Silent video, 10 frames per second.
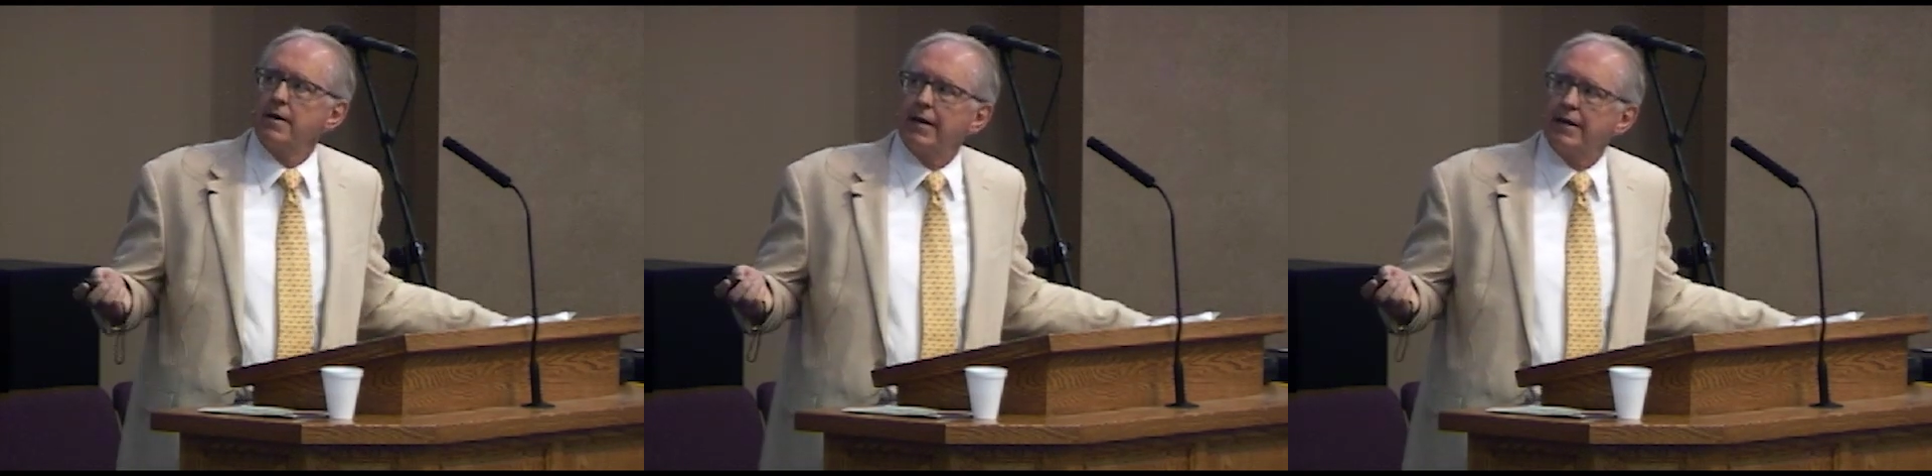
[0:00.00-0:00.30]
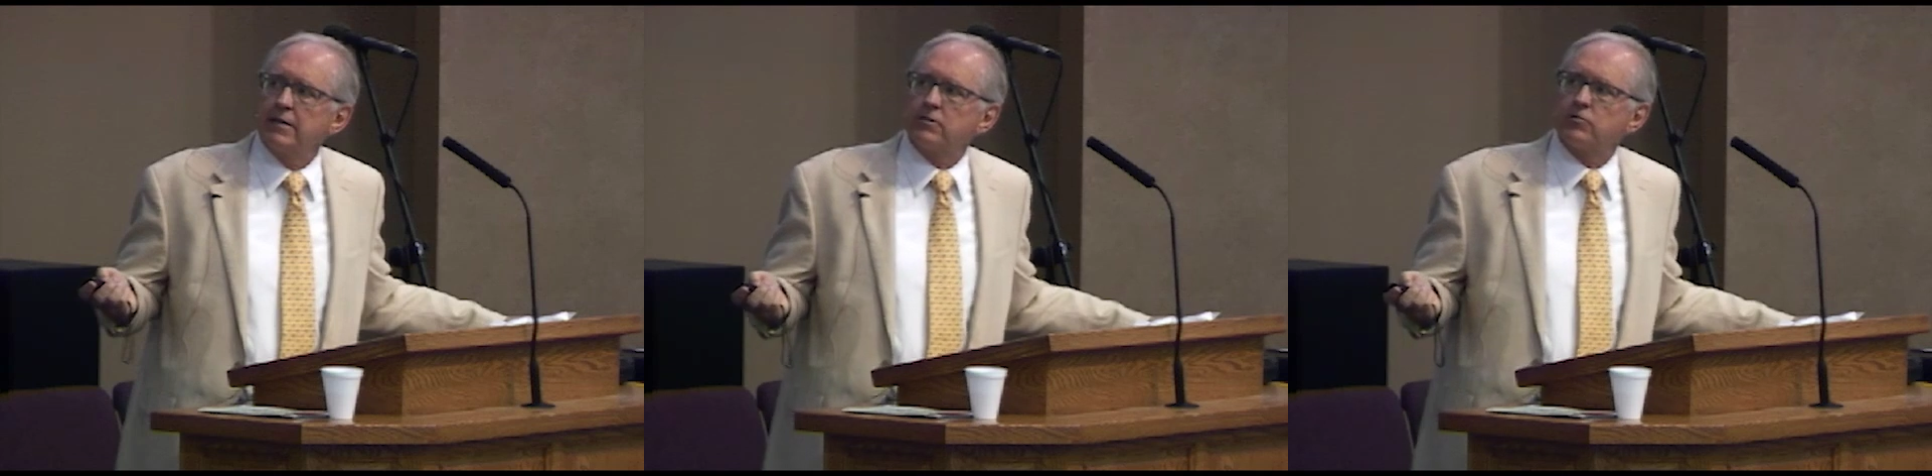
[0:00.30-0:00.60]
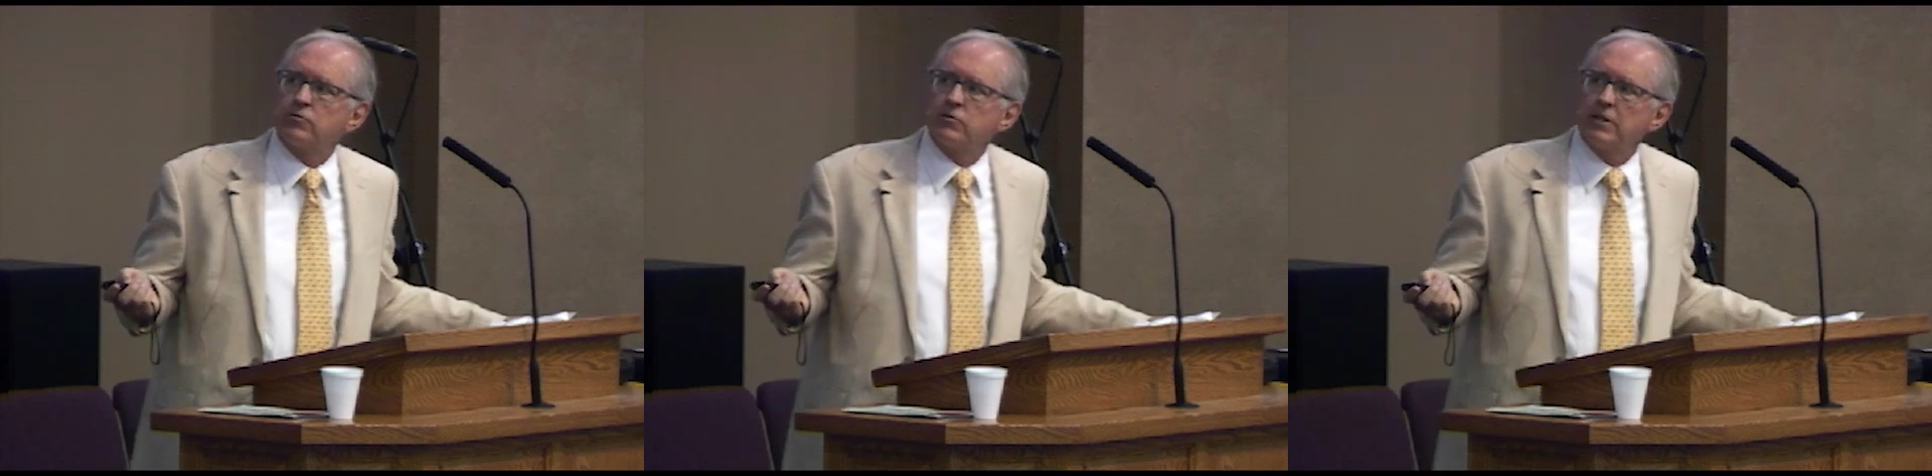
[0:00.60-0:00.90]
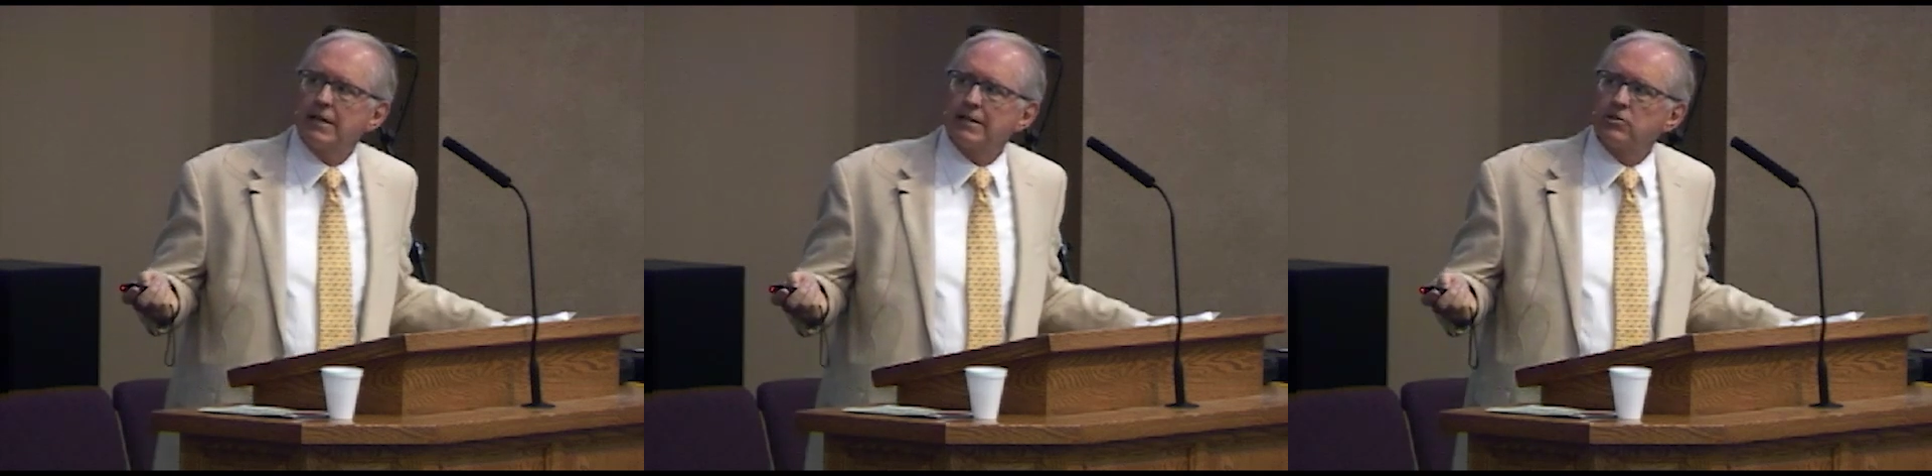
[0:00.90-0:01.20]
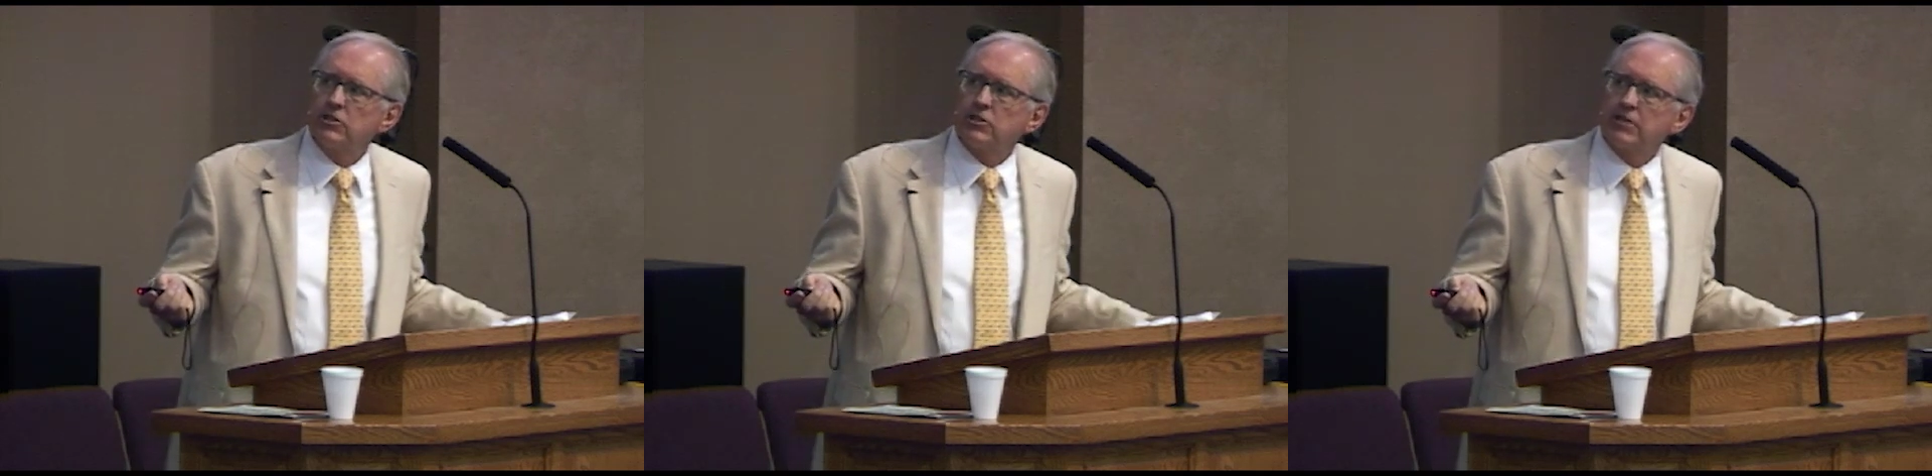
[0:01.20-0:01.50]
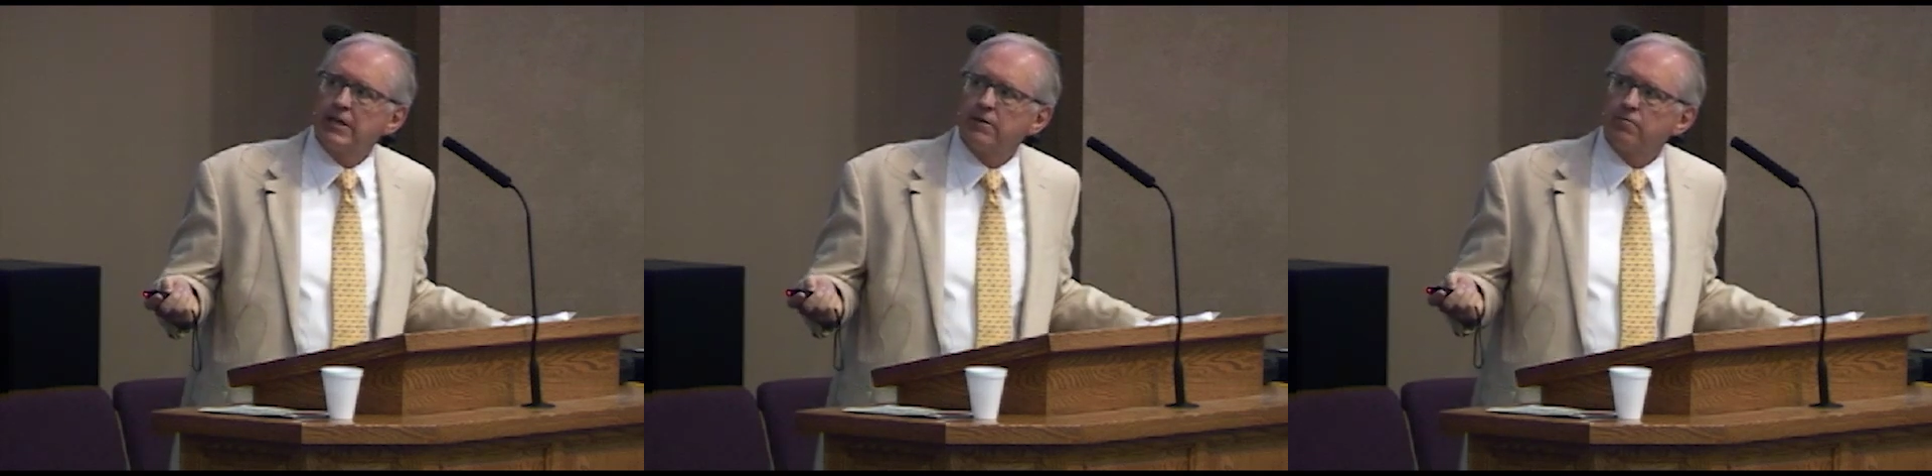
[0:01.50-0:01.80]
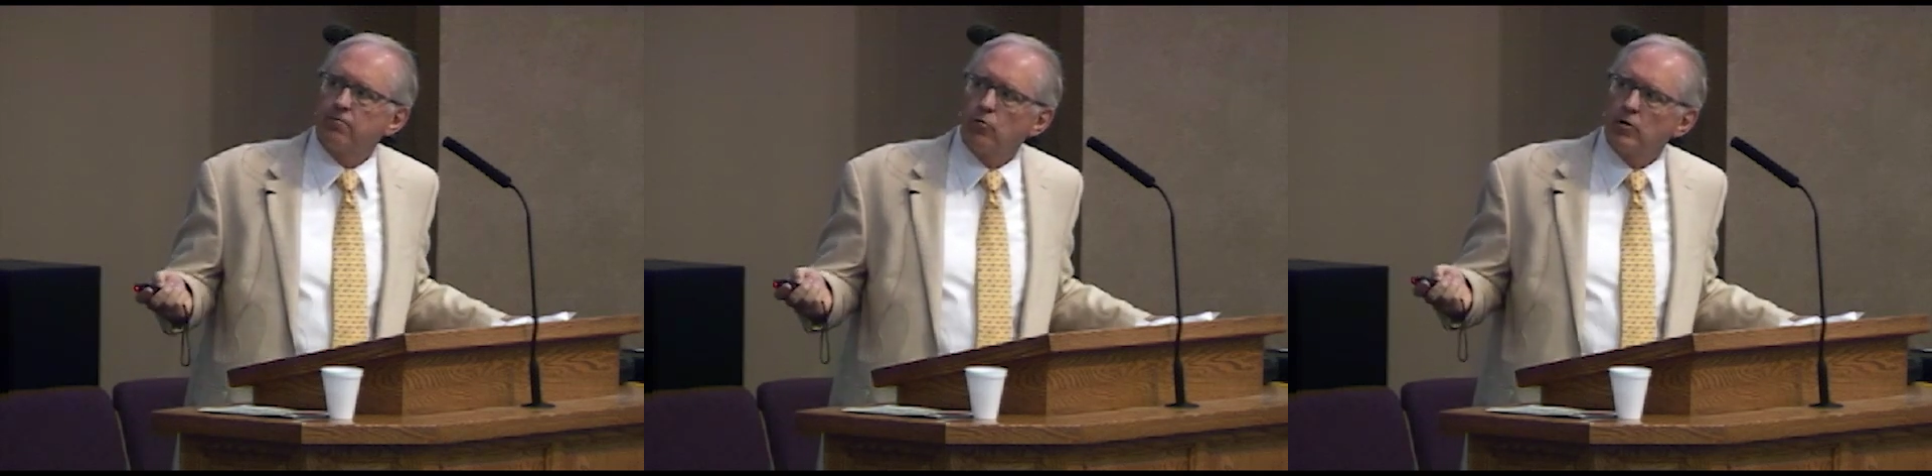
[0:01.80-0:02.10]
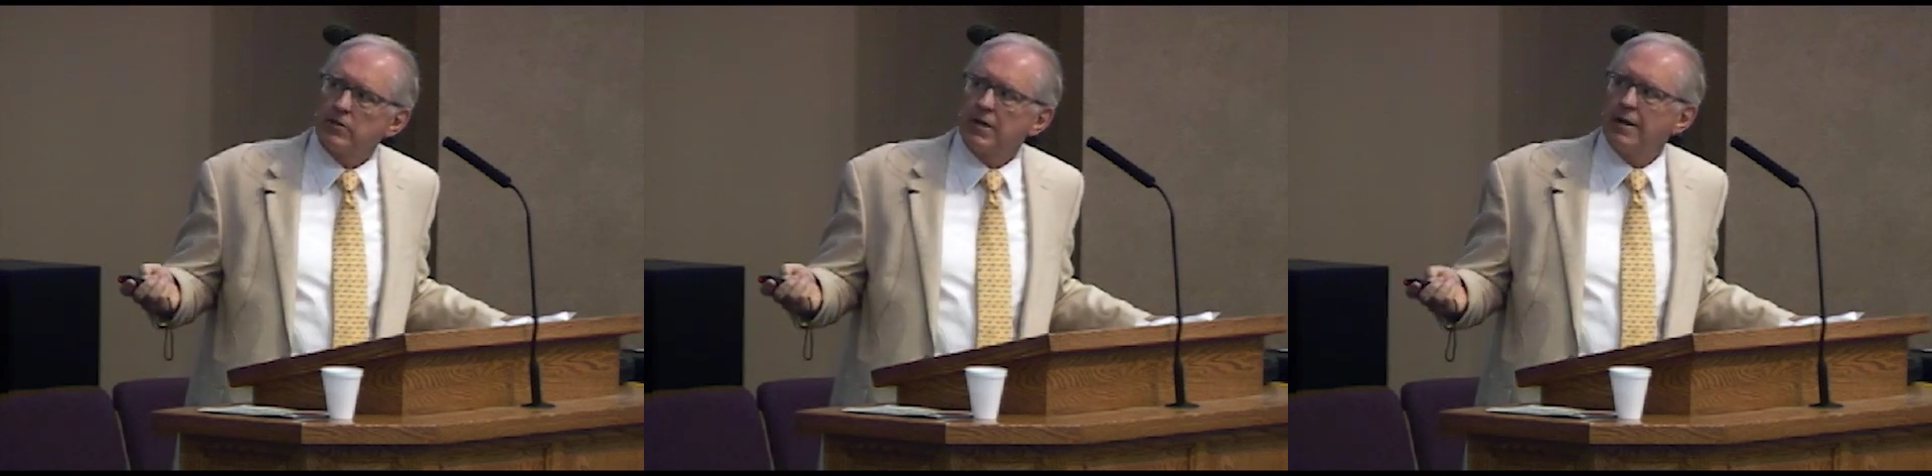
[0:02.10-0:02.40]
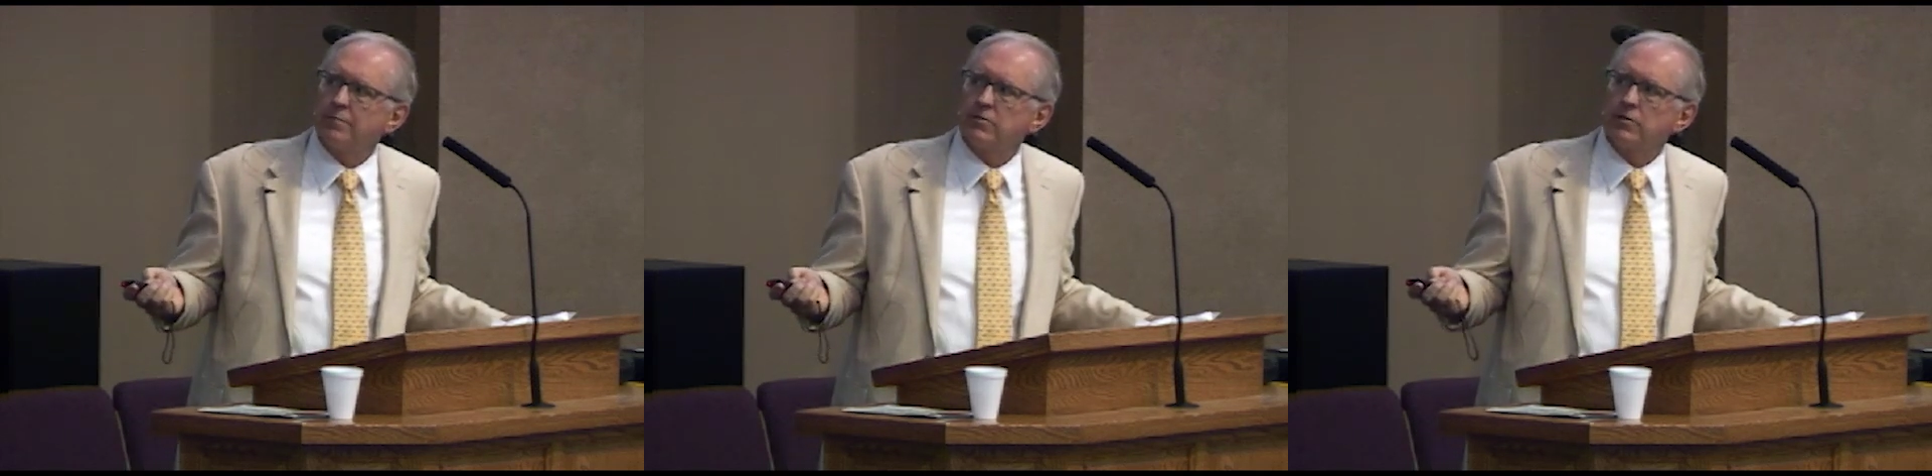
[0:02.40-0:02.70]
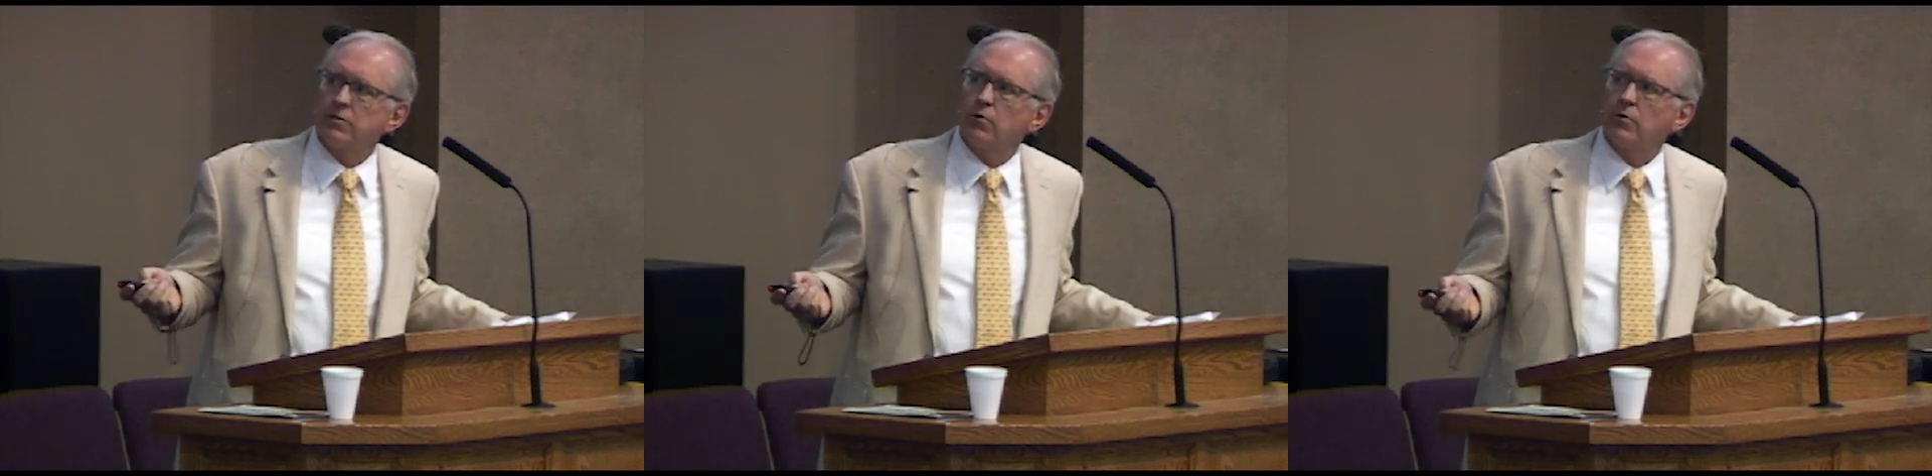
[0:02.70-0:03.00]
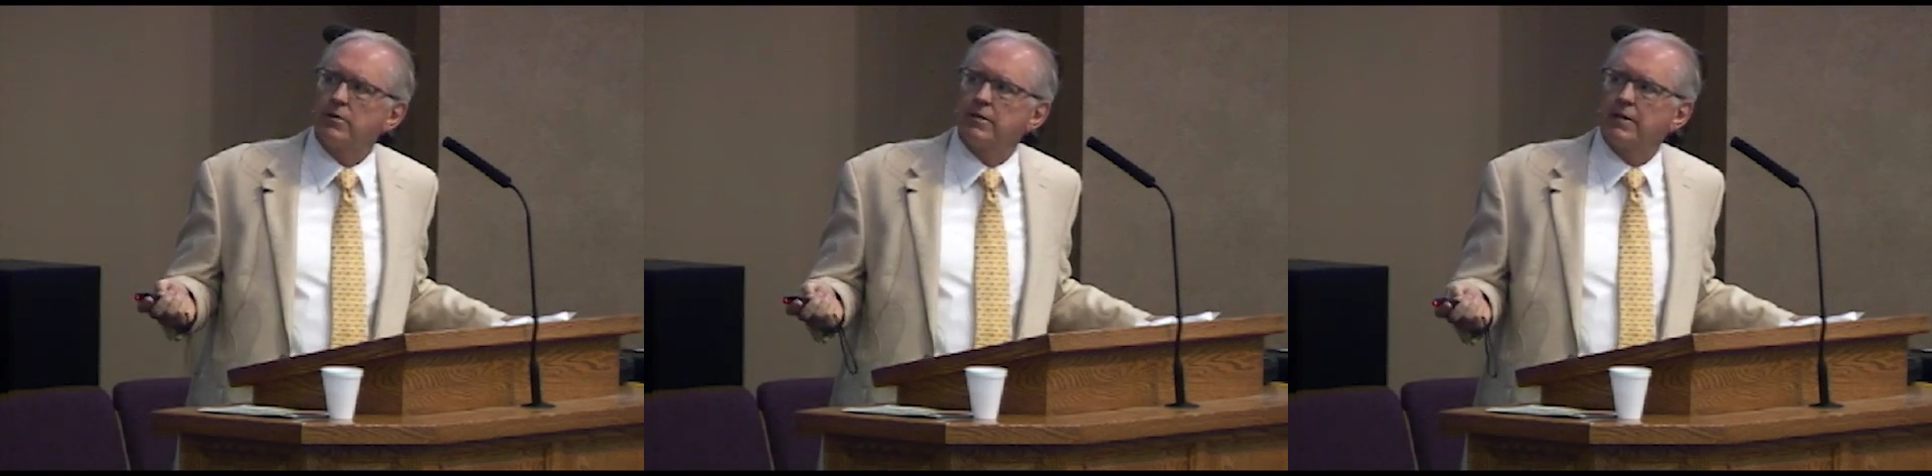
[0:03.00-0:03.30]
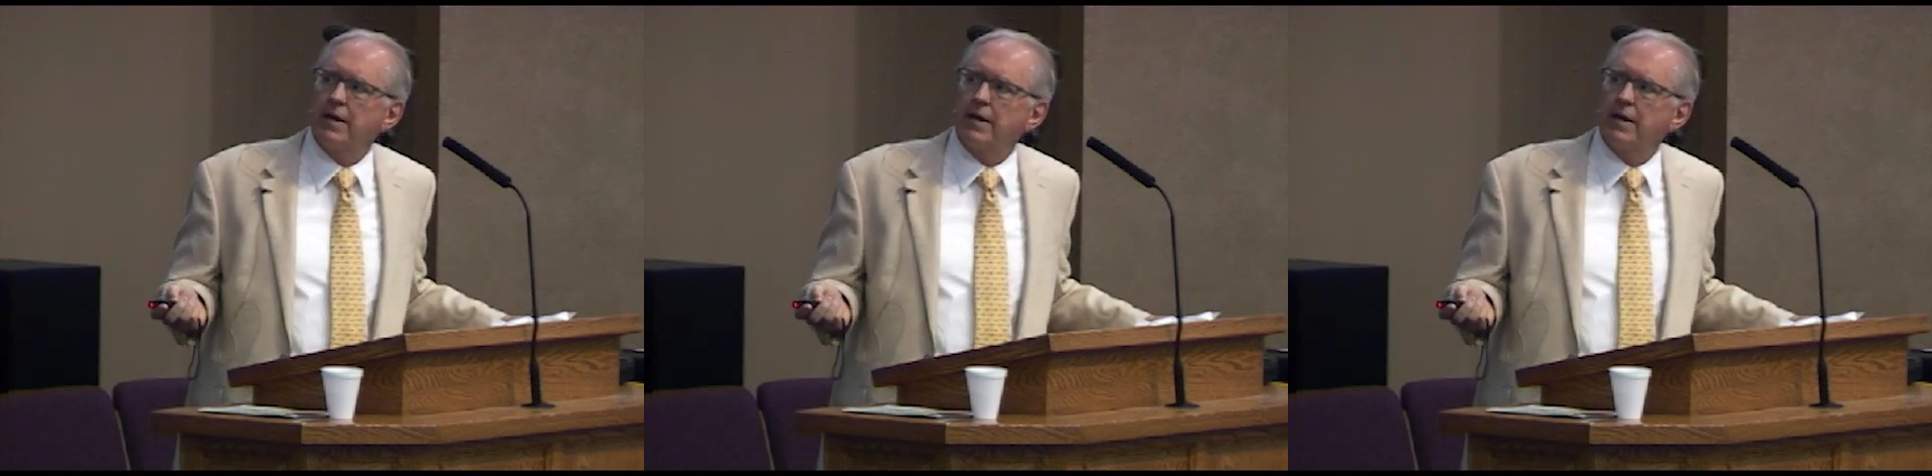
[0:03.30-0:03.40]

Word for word: And it's actually stated four times that Noah did